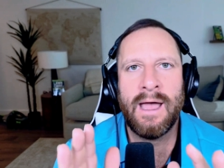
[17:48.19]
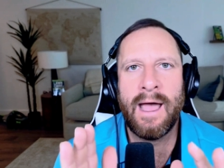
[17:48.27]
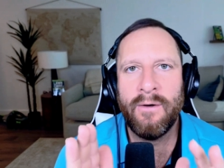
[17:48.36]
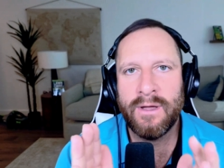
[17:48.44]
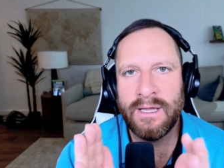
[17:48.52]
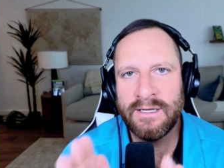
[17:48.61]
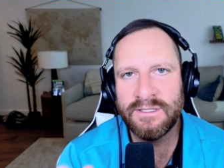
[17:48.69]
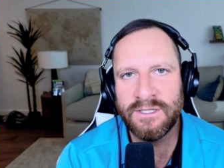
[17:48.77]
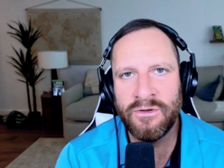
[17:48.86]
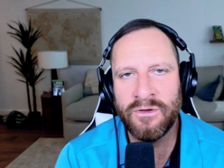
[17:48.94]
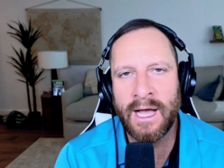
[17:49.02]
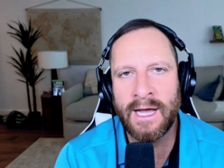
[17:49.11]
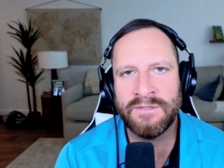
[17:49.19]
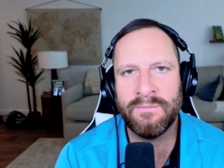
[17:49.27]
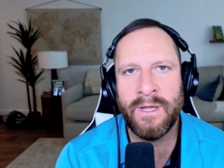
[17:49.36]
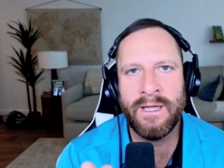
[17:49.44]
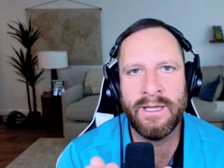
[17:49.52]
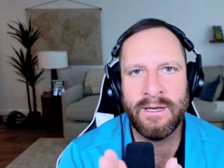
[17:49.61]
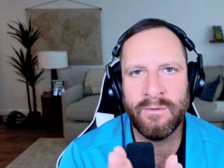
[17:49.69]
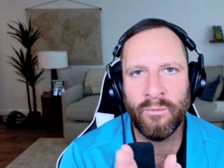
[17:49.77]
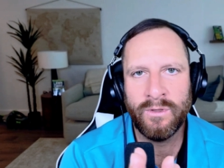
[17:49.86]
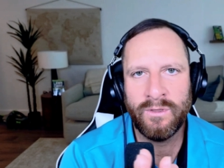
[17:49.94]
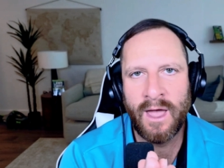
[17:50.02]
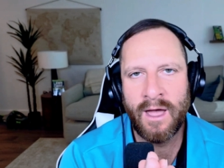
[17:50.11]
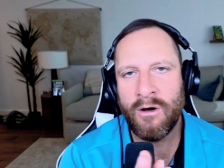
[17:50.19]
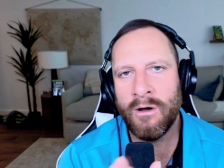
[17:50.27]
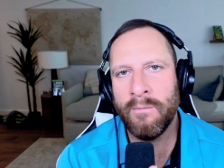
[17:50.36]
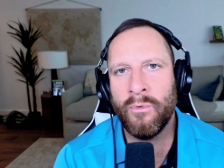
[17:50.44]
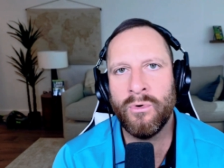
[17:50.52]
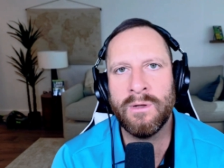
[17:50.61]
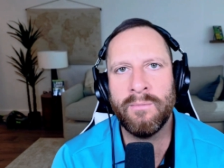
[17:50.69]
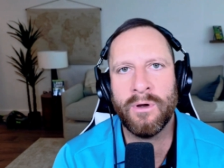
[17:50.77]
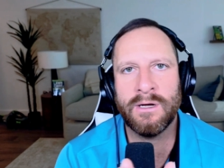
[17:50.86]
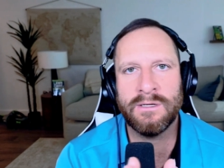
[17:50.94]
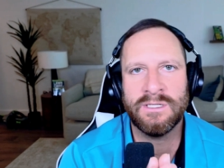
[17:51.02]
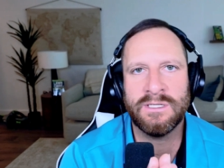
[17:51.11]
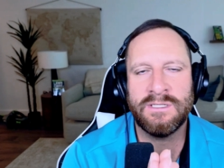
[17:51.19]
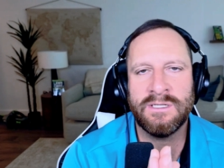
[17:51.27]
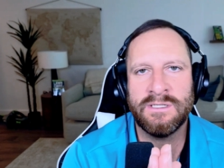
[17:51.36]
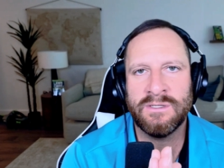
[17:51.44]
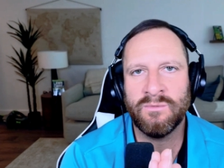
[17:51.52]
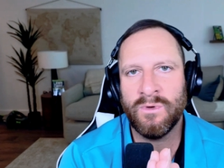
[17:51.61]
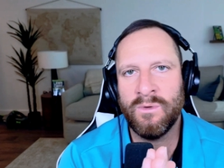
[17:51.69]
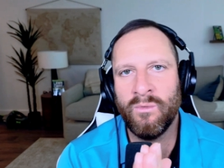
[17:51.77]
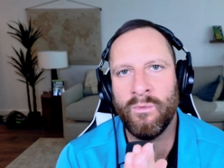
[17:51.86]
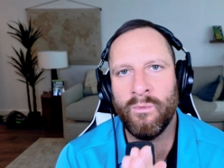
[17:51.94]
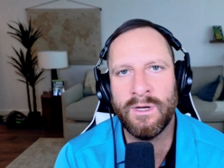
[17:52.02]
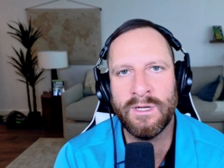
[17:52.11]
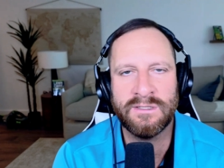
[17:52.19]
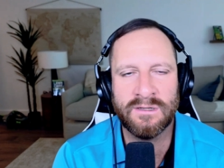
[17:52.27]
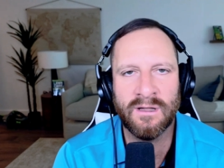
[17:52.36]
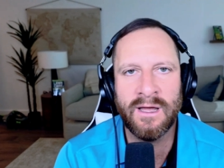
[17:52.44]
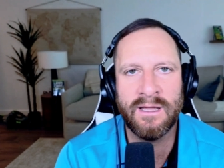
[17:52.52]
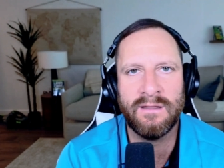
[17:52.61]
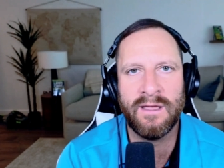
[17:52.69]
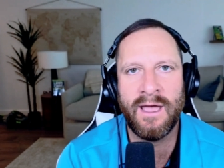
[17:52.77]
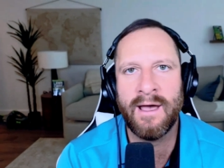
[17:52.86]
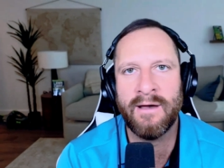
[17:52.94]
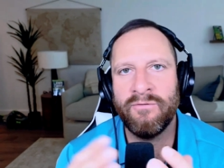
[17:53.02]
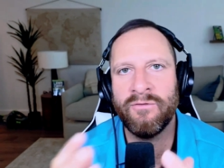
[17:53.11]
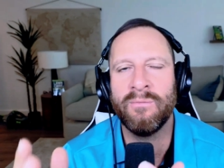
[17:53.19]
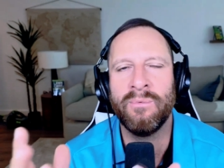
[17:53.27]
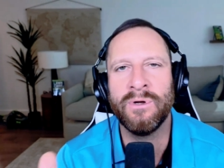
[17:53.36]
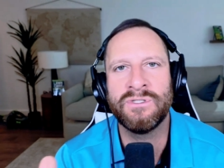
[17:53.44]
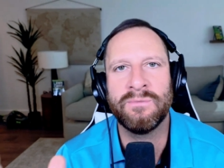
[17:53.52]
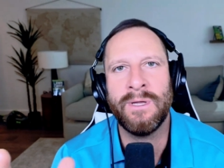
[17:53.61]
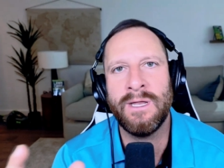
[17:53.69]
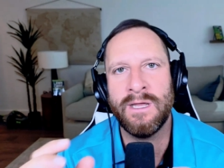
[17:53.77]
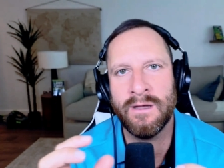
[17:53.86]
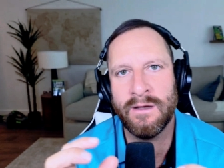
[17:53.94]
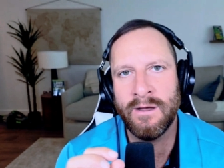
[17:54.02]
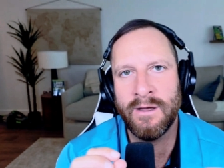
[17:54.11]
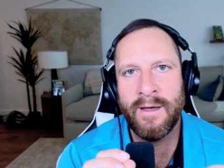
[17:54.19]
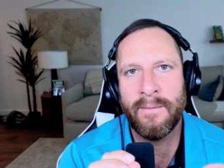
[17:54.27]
how easy you guys make it and what that onboarding process is and what it's like to have Footbridge Media